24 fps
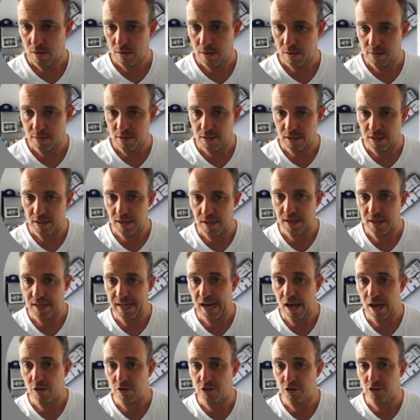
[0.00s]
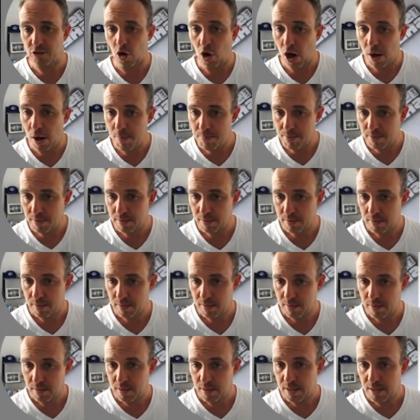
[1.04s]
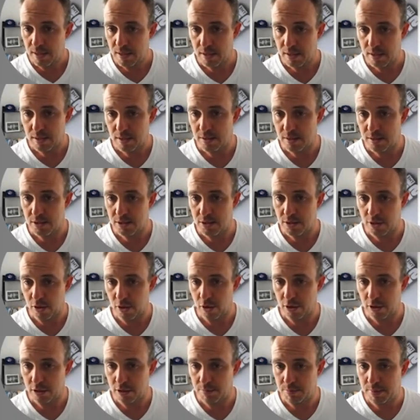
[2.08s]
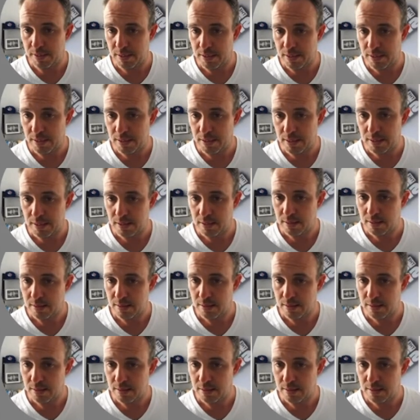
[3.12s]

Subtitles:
The account type is going to be